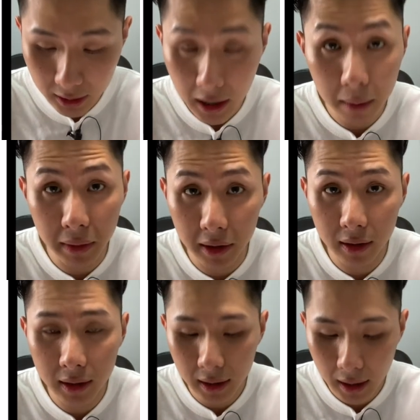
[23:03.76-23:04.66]

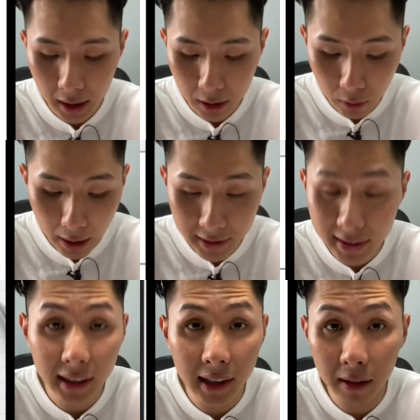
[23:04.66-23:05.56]
meter. You get a
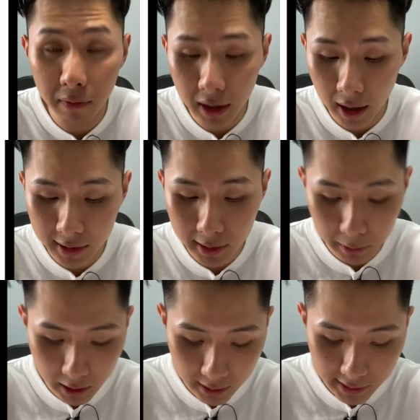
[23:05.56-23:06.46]
slightly different answer
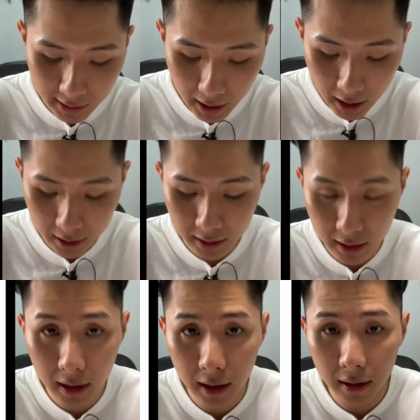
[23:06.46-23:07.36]
because in
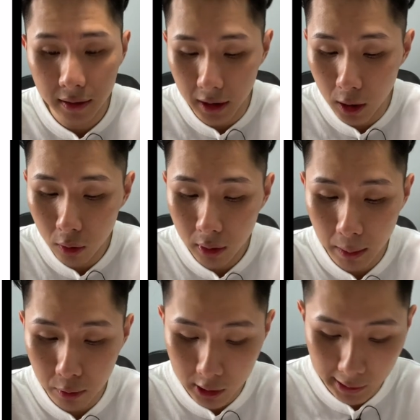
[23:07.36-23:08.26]
the new
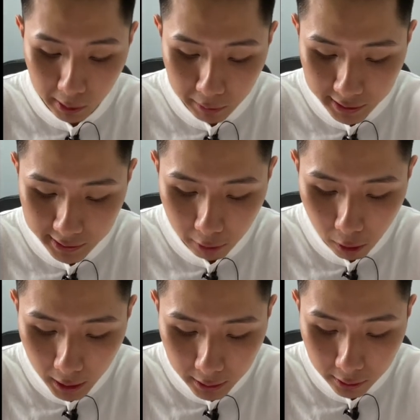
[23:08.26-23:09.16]
Cambridge syllabus, they
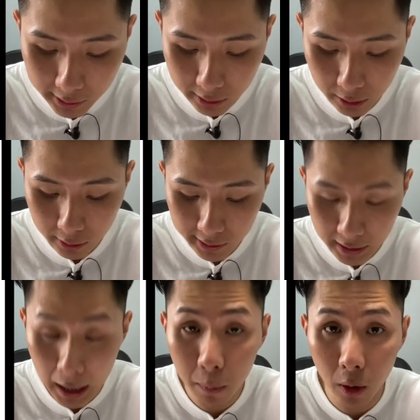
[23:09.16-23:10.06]
require you to use
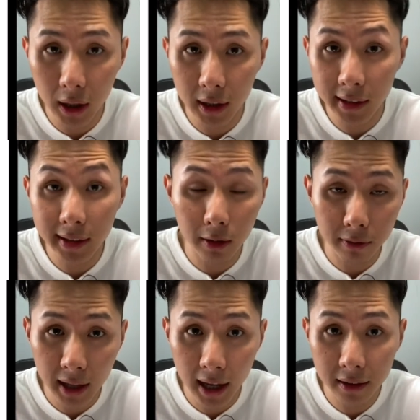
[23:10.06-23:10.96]
9.8 instead
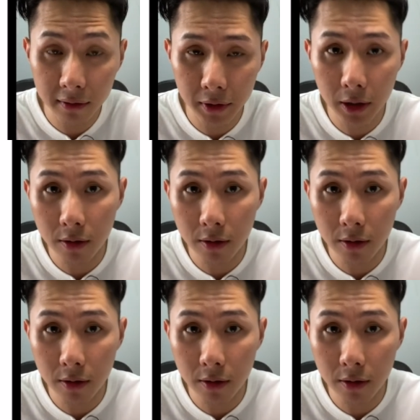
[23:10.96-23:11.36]
of 10 for your